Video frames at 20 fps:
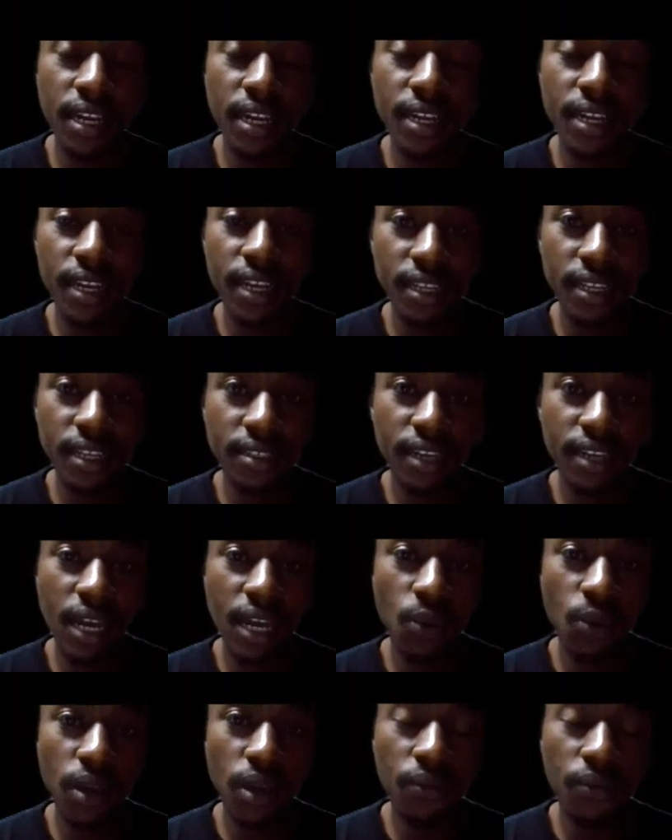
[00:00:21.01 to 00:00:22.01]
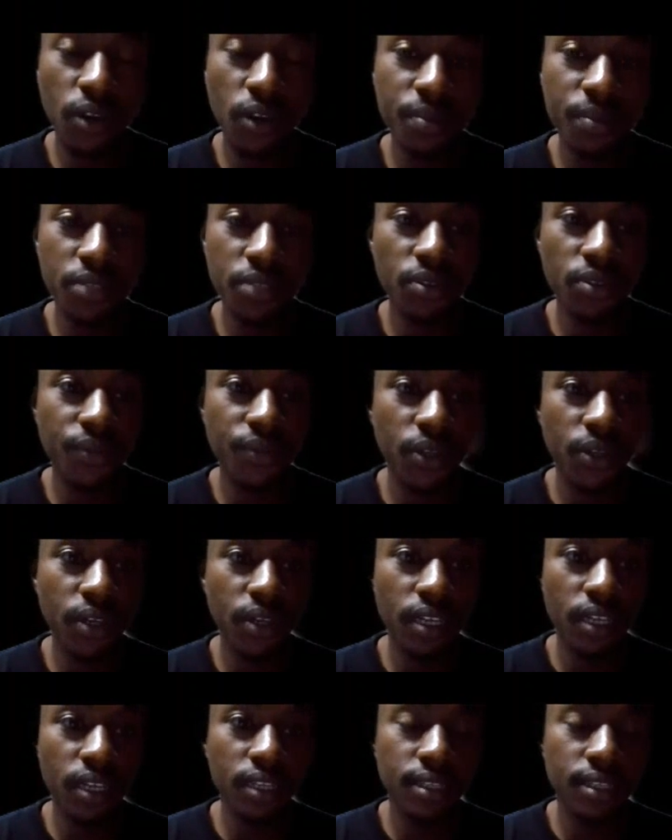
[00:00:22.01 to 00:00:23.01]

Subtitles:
and take away from this review is